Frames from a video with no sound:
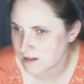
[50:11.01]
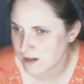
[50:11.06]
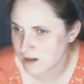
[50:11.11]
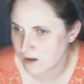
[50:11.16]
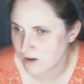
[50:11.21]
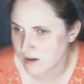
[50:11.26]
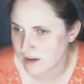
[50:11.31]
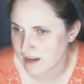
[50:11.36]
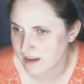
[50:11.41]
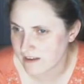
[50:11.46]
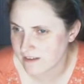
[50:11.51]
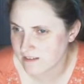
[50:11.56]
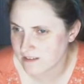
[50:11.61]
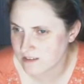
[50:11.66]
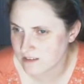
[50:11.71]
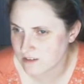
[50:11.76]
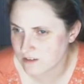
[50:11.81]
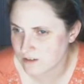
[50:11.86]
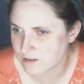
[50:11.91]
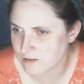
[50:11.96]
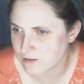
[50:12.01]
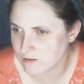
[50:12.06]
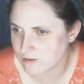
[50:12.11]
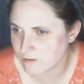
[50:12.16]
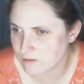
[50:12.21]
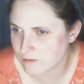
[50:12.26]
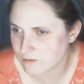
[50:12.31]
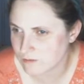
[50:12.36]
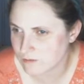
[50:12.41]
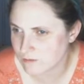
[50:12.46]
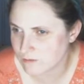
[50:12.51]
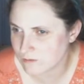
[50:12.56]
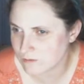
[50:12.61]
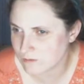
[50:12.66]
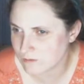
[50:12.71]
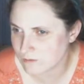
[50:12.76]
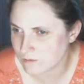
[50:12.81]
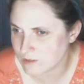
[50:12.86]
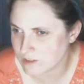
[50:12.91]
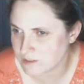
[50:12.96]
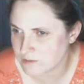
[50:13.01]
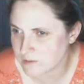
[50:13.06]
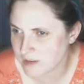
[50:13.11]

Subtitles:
Okay, so what's